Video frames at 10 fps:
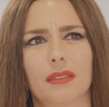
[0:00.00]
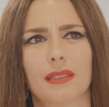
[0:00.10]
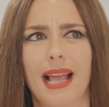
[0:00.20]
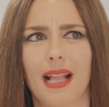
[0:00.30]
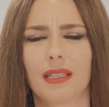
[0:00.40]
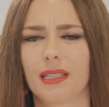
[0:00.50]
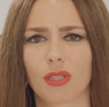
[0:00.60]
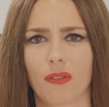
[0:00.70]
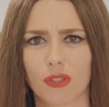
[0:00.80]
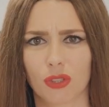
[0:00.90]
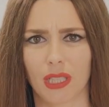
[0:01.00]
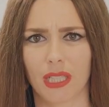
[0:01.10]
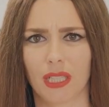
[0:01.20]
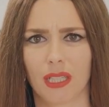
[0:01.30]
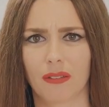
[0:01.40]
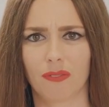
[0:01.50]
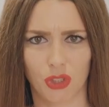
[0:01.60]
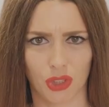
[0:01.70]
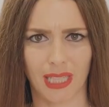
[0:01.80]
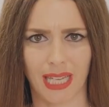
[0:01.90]
The elk is obviously
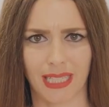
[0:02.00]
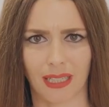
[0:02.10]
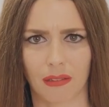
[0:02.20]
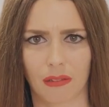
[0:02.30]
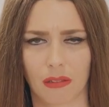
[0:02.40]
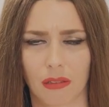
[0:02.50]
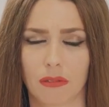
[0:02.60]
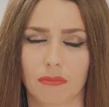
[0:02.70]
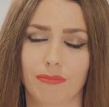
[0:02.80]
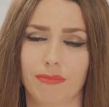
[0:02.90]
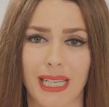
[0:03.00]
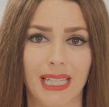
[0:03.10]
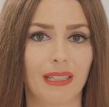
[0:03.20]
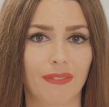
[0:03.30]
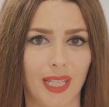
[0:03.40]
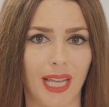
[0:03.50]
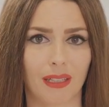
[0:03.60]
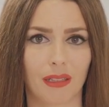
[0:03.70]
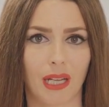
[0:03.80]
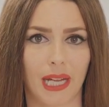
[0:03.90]
vegetarian, mainly
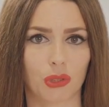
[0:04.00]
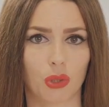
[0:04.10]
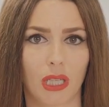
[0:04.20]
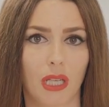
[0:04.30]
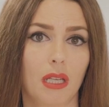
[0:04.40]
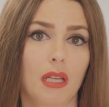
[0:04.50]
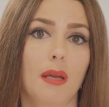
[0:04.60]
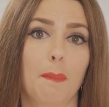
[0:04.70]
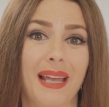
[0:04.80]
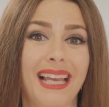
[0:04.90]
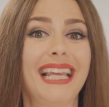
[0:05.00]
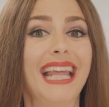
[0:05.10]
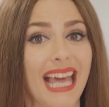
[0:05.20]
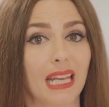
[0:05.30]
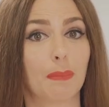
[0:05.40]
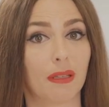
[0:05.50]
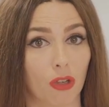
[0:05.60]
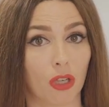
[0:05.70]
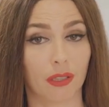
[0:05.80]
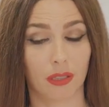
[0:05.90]
vegan actually, mainly
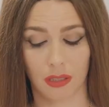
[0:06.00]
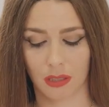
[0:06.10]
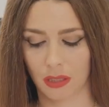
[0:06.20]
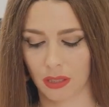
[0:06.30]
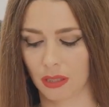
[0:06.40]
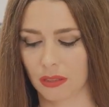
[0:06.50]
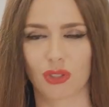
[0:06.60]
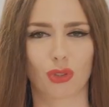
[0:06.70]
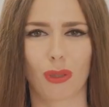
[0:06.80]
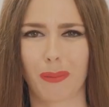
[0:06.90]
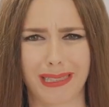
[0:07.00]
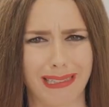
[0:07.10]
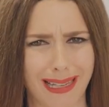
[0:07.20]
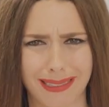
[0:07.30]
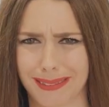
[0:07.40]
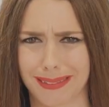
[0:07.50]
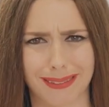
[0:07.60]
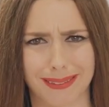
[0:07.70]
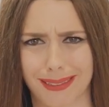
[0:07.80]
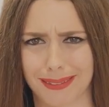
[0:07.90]
herbivore. There's so many diets
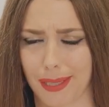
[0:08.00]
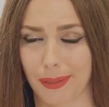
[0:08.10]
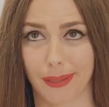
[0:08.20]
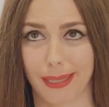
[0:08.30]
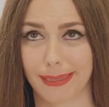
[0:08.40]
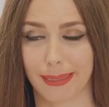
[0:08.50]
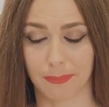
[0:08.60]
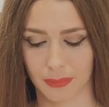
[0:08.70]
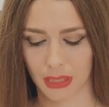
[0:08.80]
these days, I don't get them.